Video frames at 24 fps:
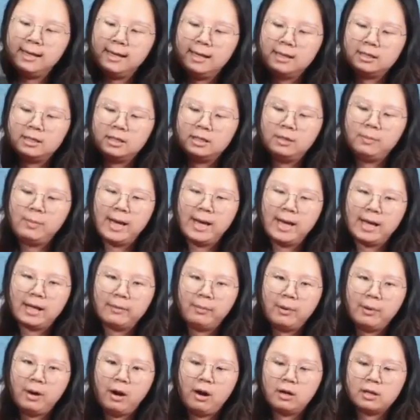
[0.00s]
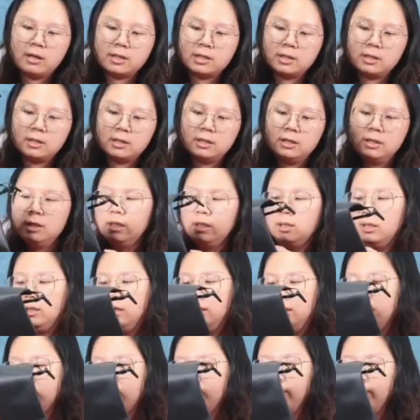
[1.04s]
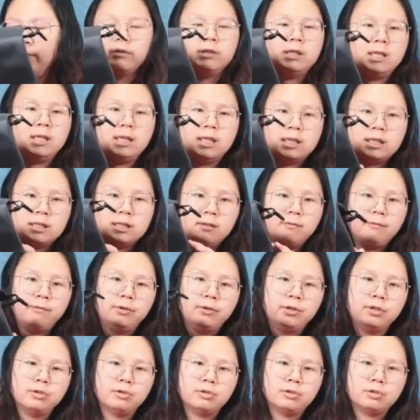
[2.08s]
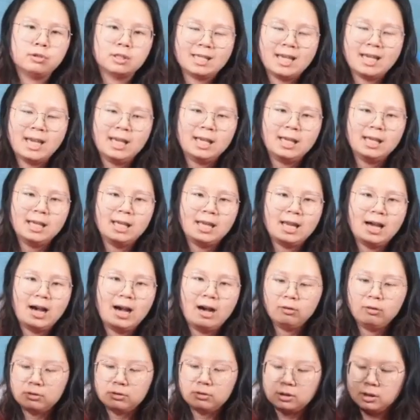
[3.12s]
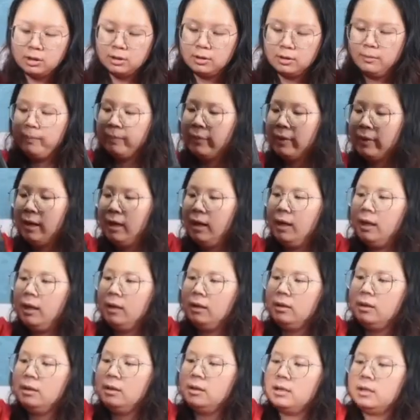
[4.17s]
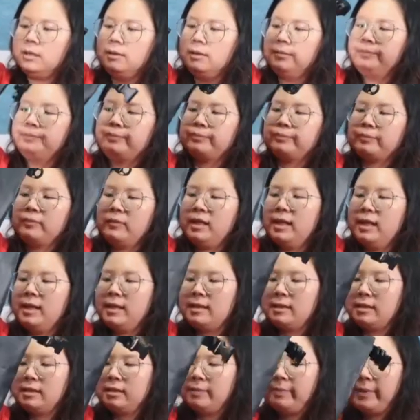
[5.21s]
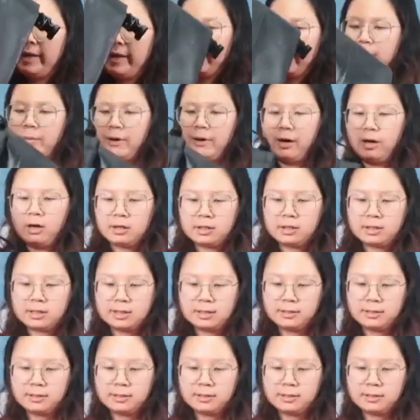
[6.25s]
at the back part it's very easy for you to take it out and uh, as the back part